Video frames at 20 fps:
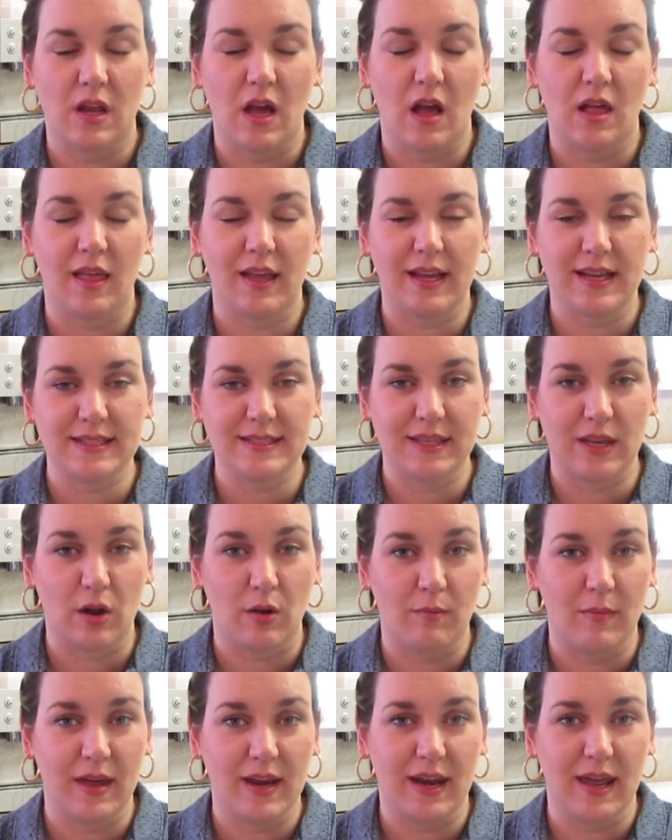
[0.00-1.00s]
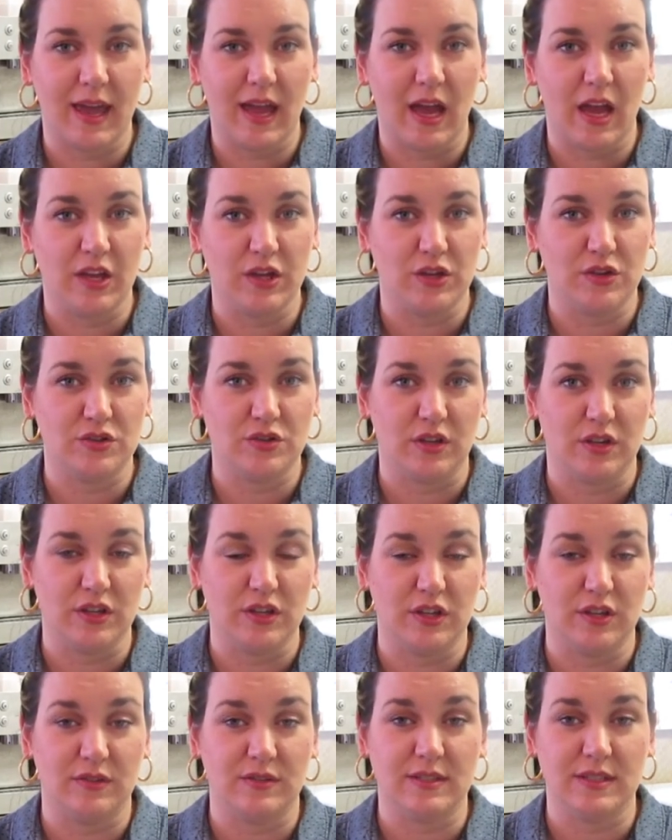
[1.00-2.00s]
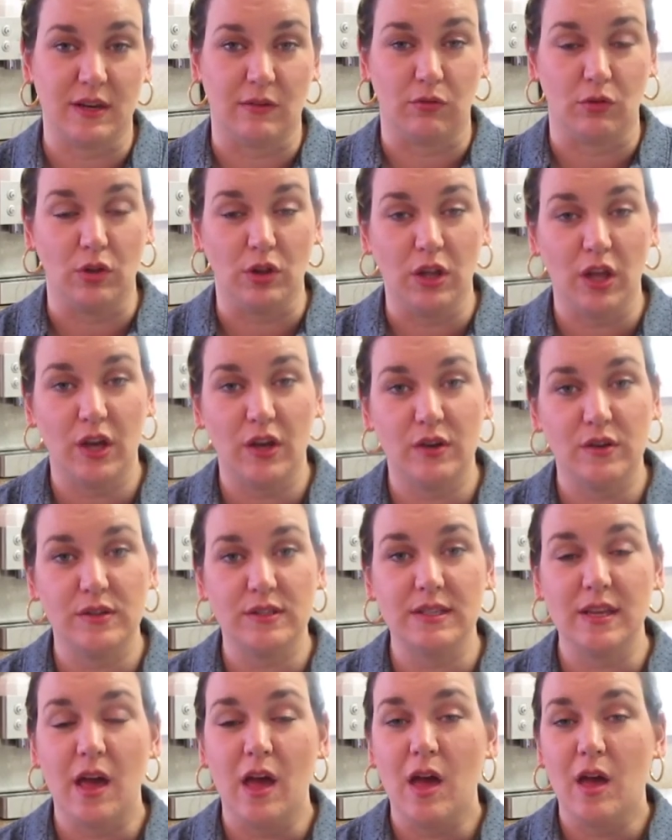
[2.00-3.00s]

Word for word: Like I said, on Monday I usually do several loads,